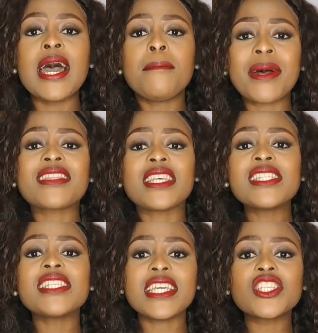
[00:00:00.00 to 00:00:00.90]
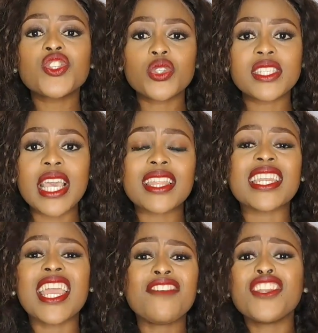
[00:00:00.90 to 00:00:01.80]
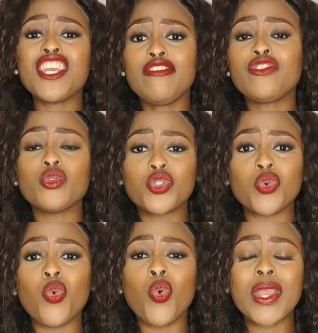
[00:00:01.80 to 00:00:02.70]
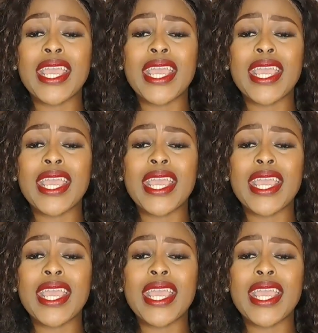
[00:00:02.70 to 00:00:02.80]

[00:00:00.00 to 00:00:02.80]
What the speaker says: But this is to say that even if you do